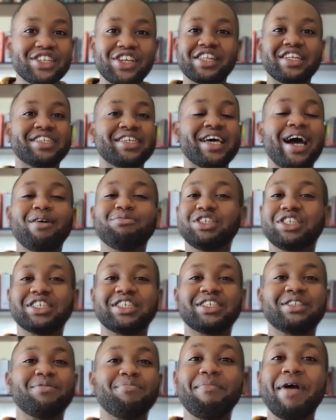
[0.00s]
are the time to
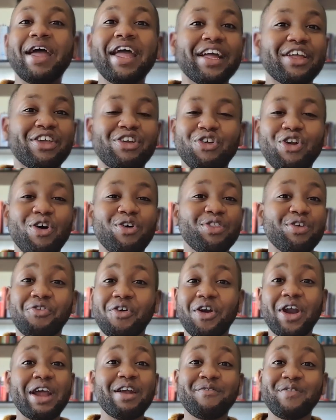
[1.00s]
just make, the
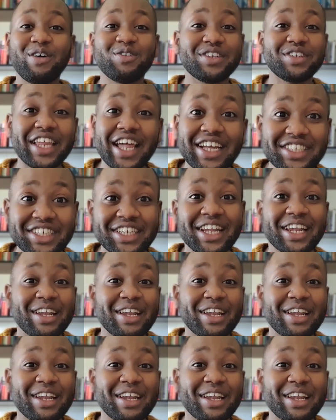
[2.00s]
great foundation.